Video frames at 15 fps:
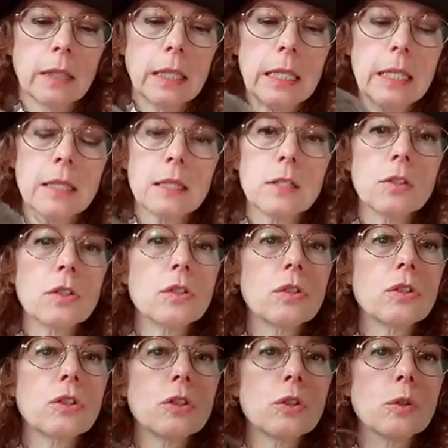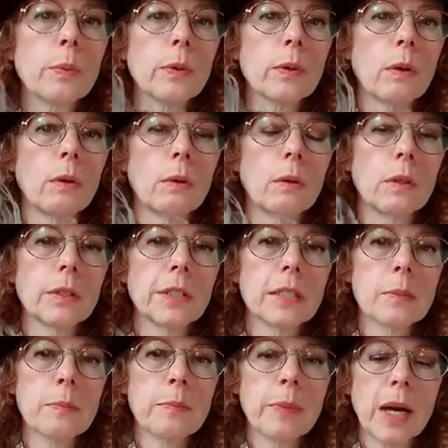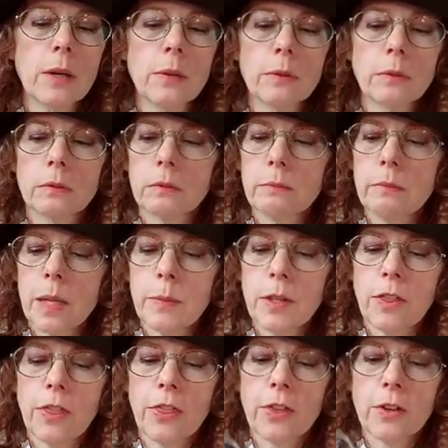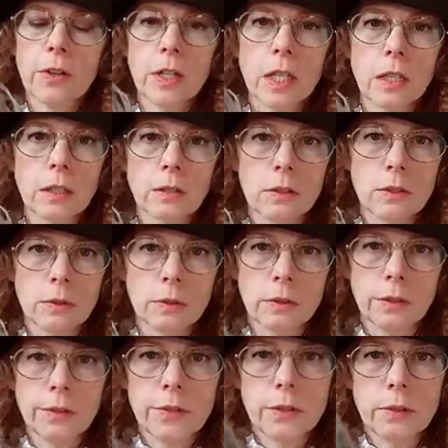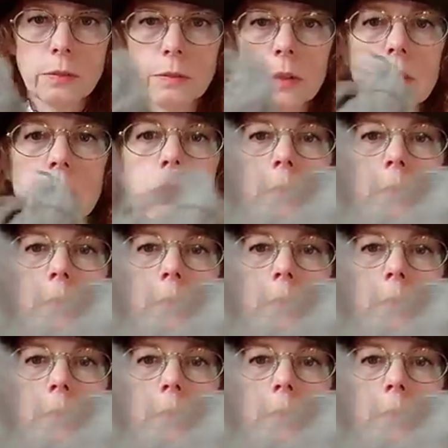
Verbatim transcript: isn't super old. It's about maybe 30 years old, so it would still